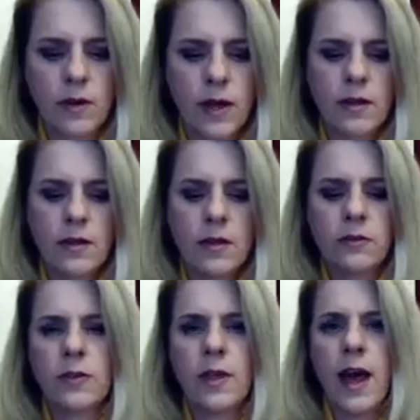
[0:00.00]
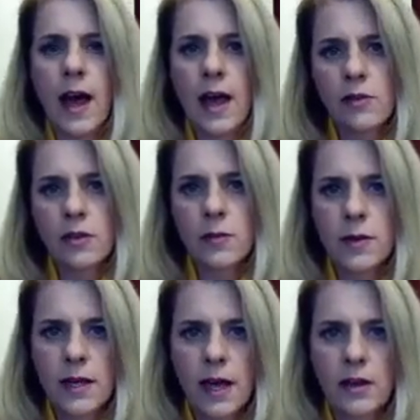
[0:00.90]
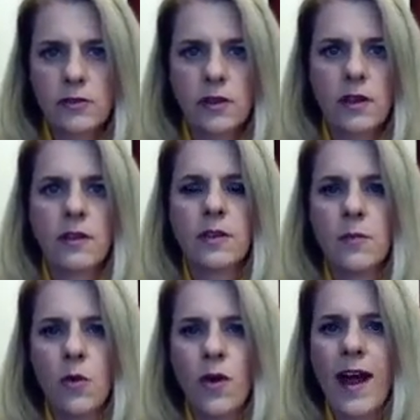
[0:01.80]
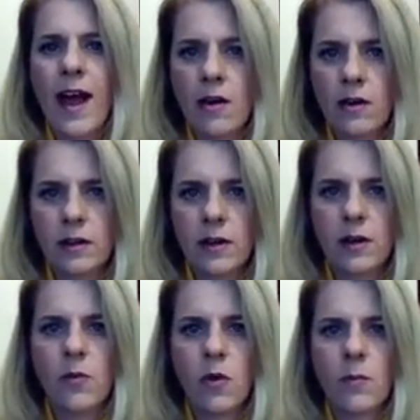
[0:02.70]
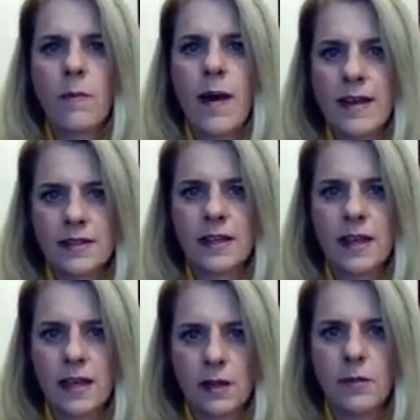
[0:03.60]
Okay, so the higher the pH, the more alkaline or more basic it